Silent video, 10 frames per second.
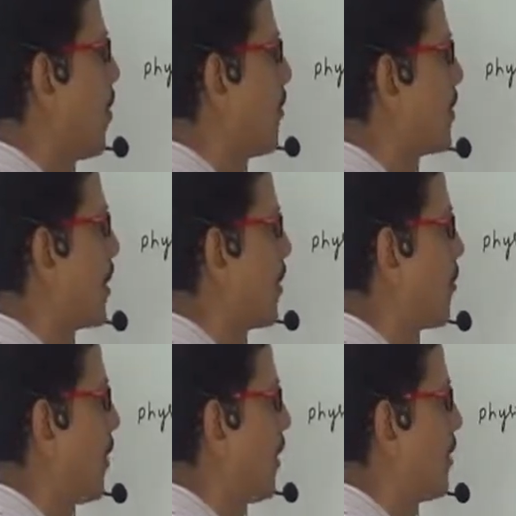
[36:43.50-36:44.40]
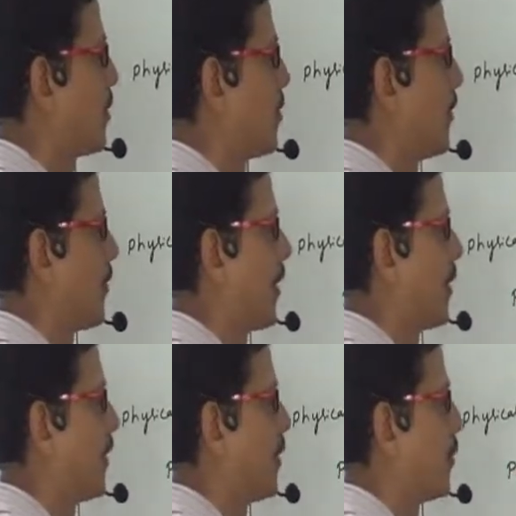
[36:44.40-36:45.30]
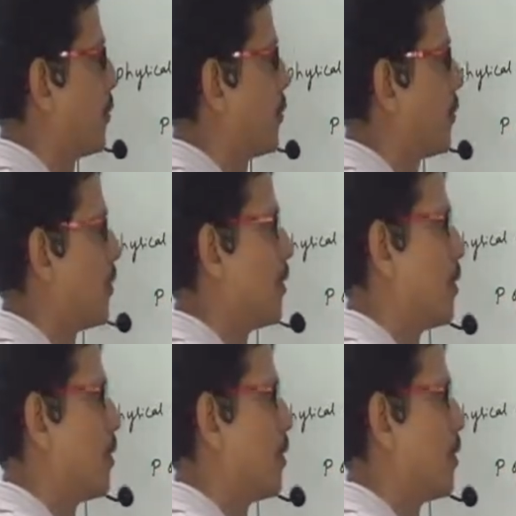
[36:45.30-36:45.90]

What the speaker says: All physical quantities are divided into,